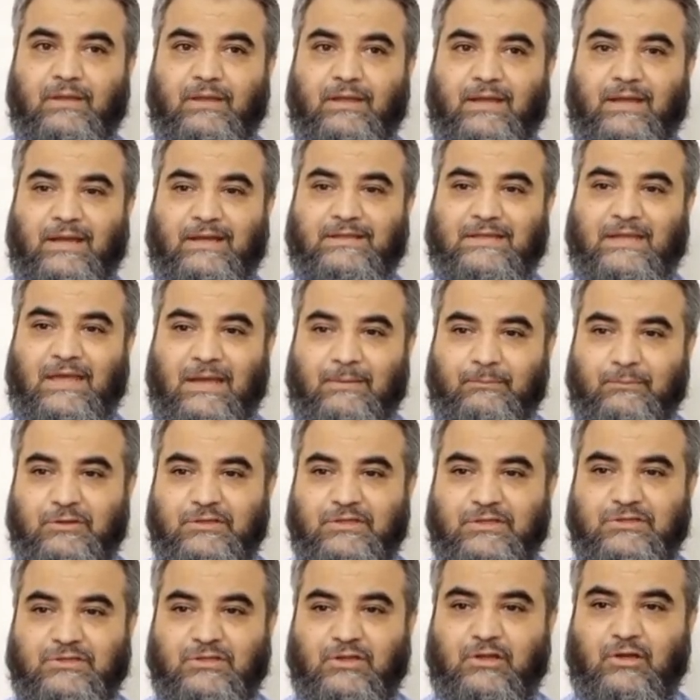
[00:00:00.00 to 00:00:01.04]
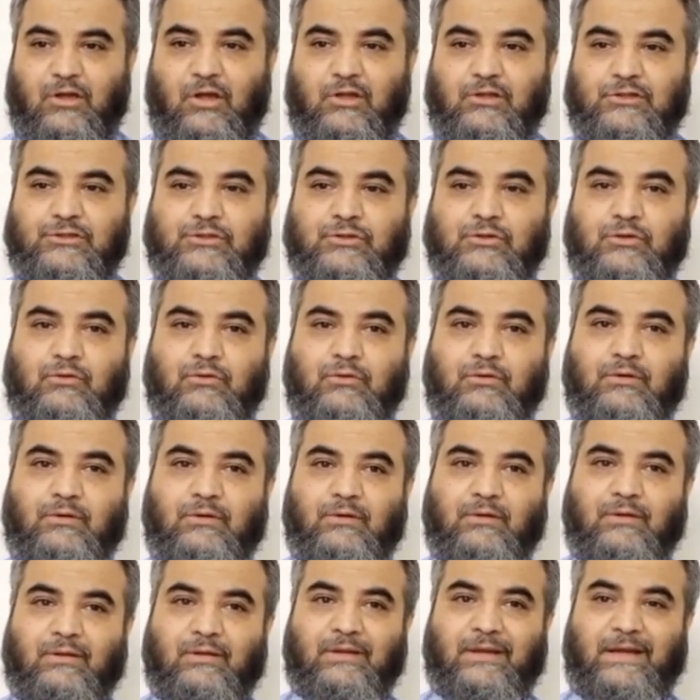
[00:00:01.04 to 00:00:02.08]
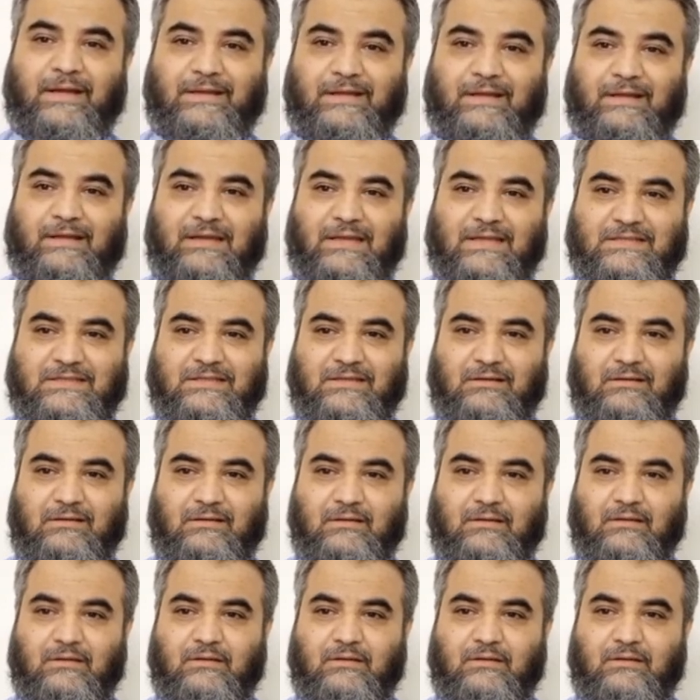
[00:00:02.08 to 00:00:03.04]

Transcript: and the hemorrhages are also getting lesser.